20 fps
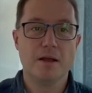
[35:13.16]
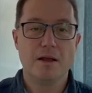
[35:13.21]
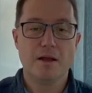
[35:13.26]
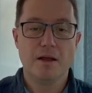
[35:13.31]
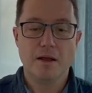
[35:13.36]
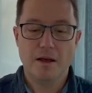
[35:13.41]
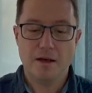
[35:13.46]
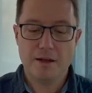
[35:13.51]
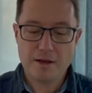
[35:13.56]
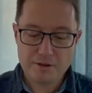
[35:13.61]

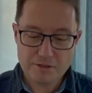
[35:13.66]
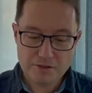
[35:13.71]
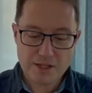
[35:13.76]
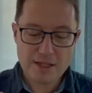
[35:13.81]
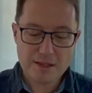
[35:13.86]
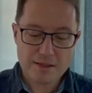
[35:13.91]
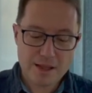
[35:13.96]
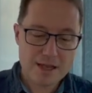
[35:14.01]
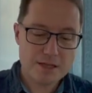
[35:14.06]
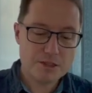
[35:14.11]
And I think
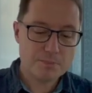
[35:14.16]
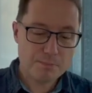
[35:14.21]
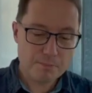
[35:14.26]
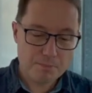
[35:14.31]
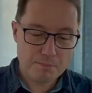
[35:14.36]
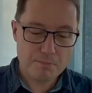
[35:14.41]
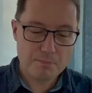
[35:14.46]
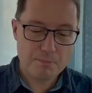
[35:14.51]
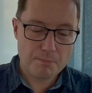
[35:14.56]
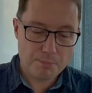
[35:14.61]
that's
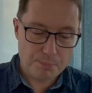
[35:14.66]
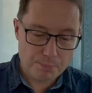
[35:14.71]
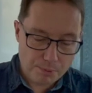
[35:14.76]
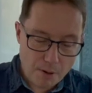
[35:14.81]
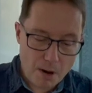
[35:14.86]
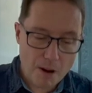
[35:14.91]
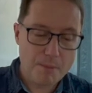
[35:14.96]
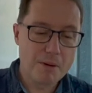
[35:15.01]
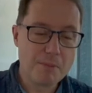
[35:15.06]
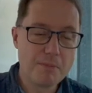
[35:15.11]

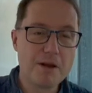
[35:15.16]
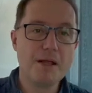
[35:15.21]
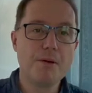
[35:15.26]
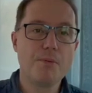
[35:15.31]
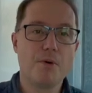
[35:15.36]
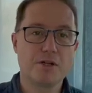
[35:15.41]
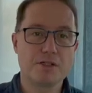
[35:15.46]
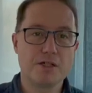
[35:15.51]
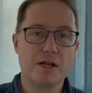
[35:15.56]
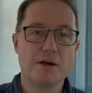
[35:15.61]
probably
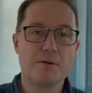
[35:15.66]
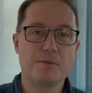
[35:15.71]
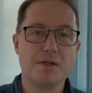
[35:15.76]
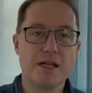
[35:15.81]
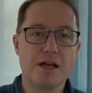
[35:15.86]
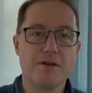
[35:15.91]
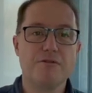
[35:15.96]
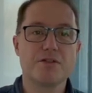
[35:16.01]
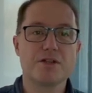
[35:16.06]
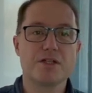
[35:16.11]
what I would
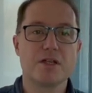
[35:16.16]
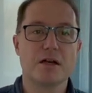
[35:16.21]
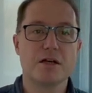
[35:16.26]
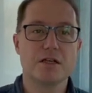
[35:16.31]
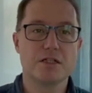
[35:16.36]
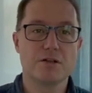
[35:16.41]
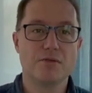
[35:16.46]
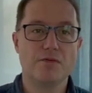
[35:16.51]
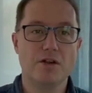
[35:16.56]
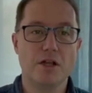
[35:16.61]
emphasize
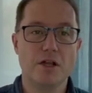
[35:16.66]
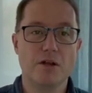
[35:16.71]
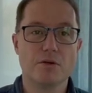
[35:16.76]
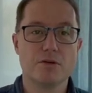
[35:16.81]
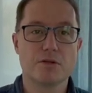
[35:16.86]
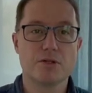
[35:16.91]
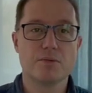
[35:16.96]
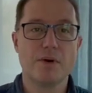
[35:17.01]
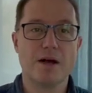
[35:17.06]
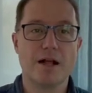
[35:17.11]
for you
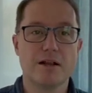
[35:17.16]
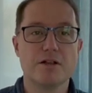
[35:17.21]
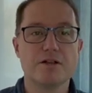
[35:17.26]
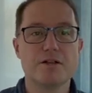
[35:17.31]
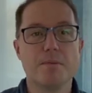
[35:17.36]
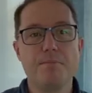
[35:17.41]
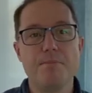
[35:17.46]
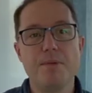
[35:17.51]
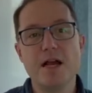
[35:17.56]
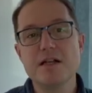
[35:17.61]
as well. There's a
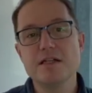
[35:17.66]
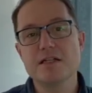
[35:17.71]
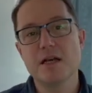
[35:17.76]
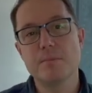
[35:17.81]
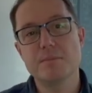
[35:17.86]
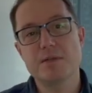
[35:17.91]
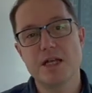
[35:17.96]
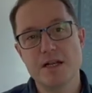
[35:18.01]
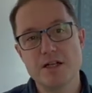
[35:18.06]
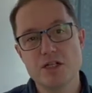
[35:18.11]
big
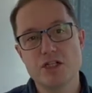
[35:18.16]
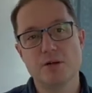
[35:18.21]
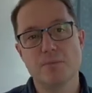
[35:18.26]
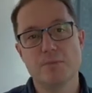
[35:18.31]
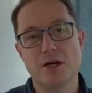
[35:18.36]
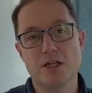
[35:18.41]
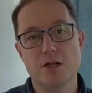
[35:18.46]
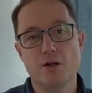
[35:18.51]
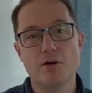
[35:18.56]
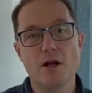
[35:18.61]
temptation when
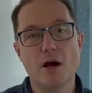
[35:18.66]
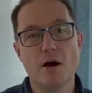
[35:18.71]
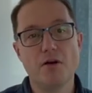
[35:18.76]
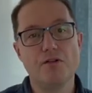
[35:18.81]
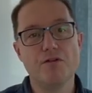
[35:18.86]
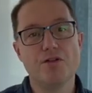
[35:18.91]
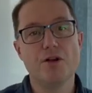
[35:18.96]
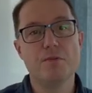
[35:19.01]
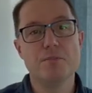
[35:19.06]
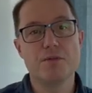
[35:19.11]
you know a
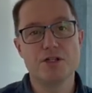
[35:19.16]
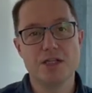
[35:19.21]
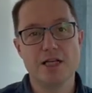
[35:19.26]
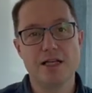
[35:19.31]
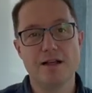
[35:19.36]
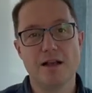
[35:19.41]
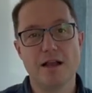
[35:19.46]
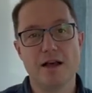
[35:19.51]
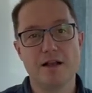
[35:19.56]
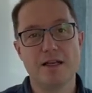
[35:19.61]
few machine
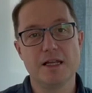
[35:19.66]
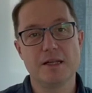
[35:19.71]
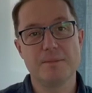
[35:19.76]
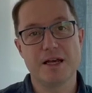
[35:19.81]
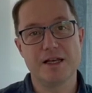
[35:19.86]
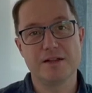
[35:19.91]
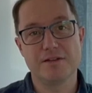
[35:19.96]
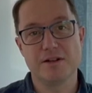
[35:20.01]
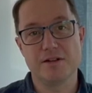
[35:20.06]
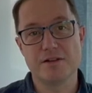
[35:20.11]
learning
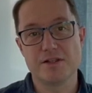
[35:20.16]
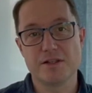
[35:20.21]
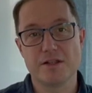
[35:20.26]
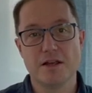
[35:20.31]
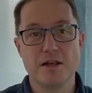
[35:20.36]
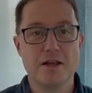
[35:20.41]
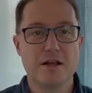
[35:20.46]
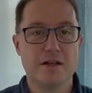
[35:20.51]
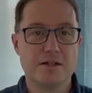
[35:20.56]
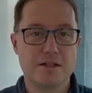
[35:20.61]
methods
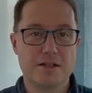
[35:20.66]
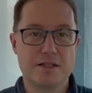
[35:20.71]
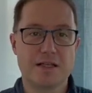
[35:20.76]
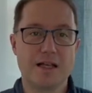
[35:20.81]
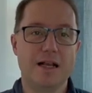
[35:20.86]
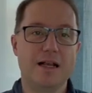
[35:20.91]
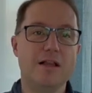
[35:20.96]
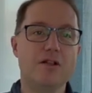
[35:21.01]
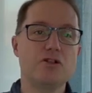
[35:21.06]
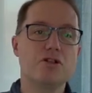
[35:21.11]
to say,
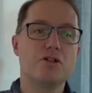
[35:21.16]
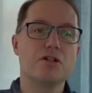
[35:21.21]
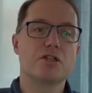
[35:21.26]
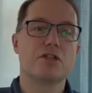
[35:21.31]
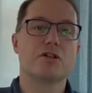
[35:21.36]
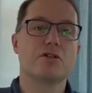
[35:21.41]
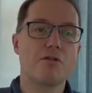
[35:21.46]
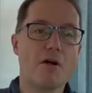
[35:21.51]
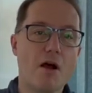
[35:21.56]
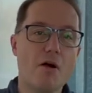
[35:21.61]
let's just
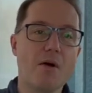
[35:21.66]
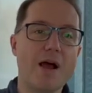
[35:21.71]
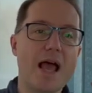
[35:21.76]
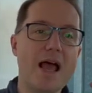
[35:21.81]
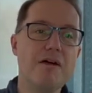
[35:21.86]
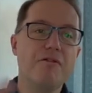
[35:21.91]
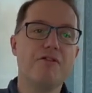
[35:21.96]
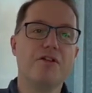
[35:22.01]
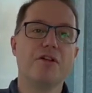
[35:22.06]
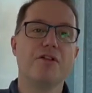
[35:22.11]
throw
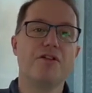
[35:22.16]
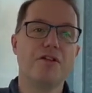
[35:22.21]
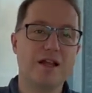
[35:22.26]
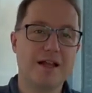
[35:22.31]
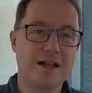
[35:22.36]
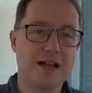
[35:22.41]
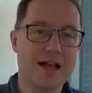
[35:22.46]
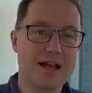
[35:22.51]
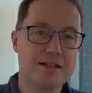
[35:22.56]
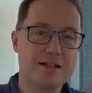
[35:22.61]
everything
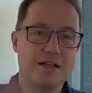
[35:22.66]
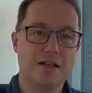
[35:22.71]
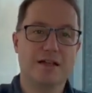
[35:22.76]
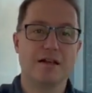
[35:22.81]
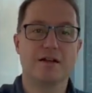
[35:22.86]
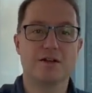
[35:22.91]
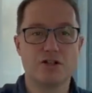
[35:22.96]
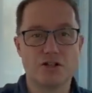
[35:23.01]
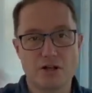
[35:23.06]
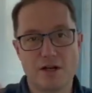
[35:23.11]
at it
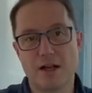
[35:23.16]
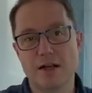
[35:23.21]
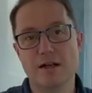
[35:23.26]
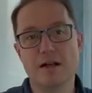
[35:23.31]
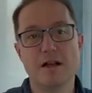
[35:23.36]
and try and